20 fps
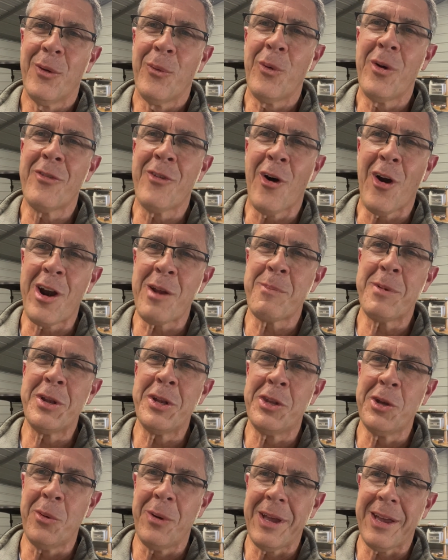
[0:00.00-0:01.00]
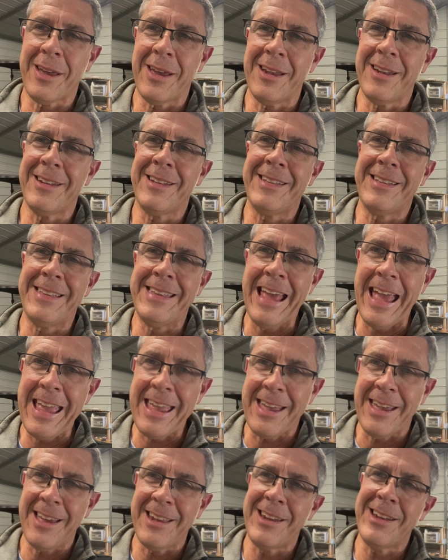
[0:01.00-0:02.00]
we've already been doing it
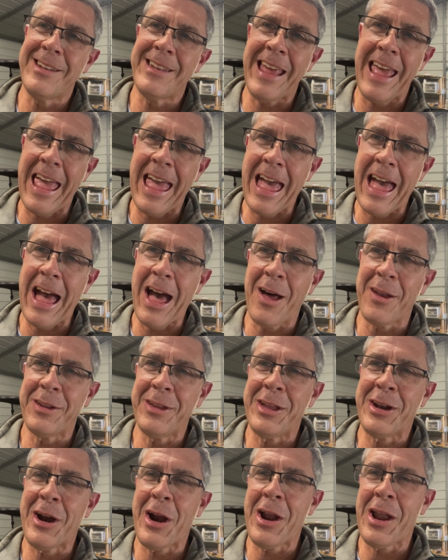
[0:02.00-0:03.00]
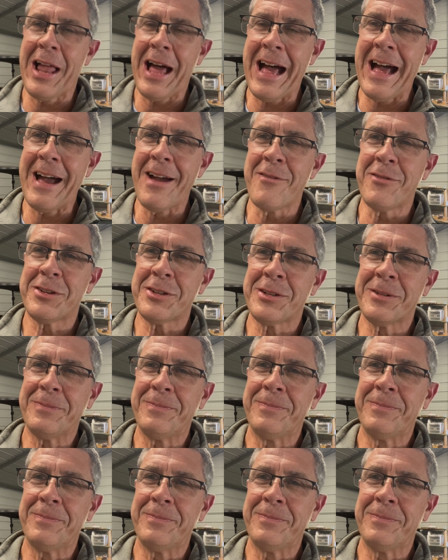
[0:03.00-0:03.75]
day in and day out in our lives.